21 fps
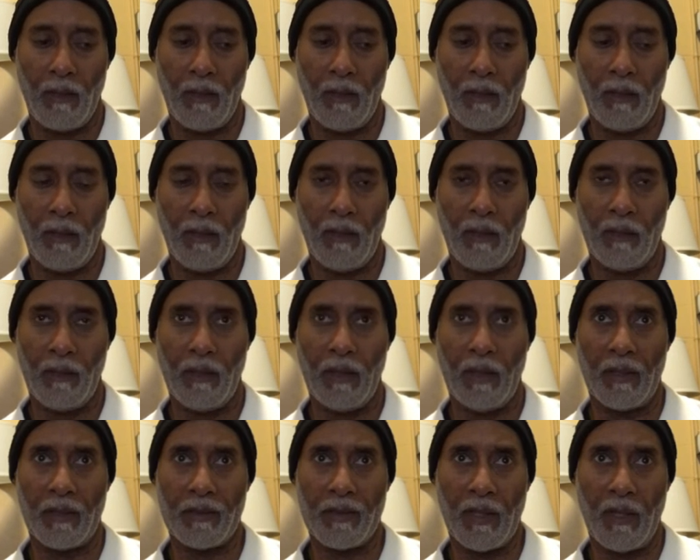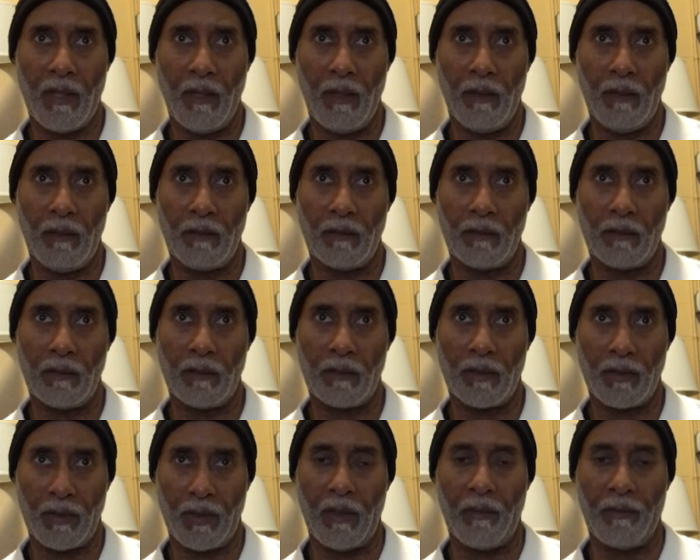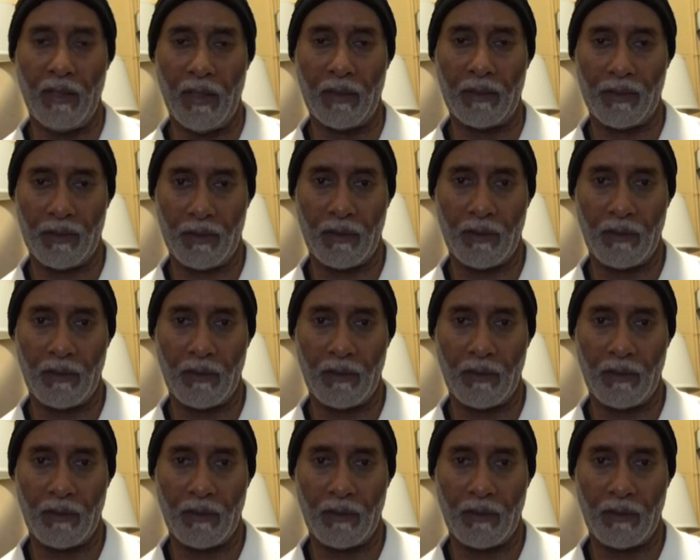And that is how Grabach